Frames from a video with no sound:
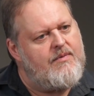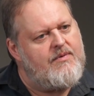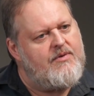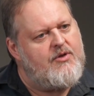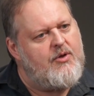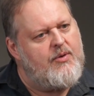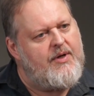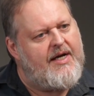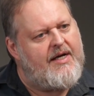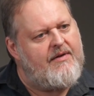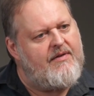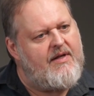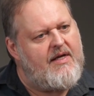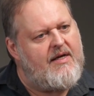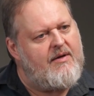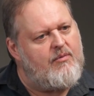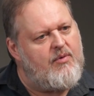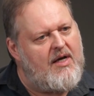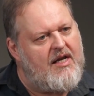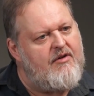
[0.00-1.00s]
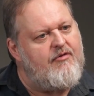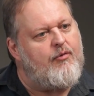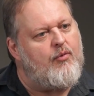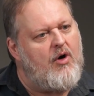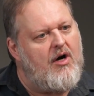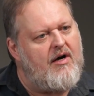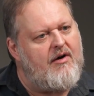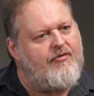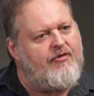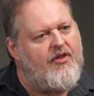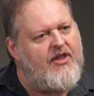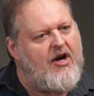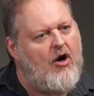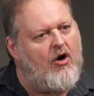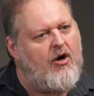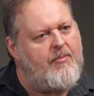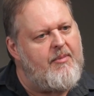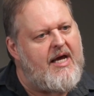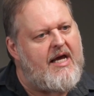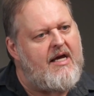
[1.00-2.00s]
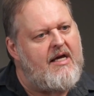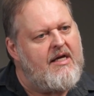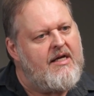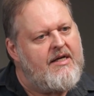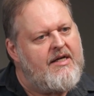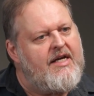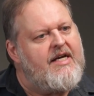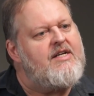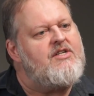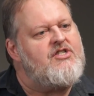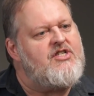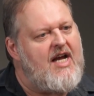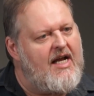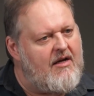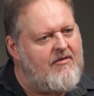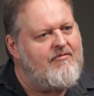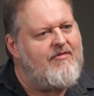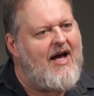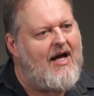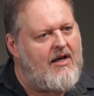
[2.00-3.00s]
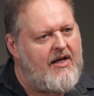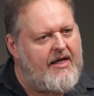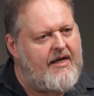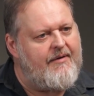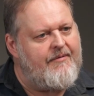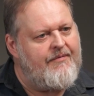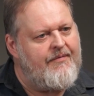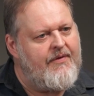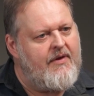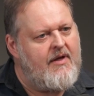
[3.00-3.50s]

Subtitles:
doing the relief work for the Army in Jhelum Valley.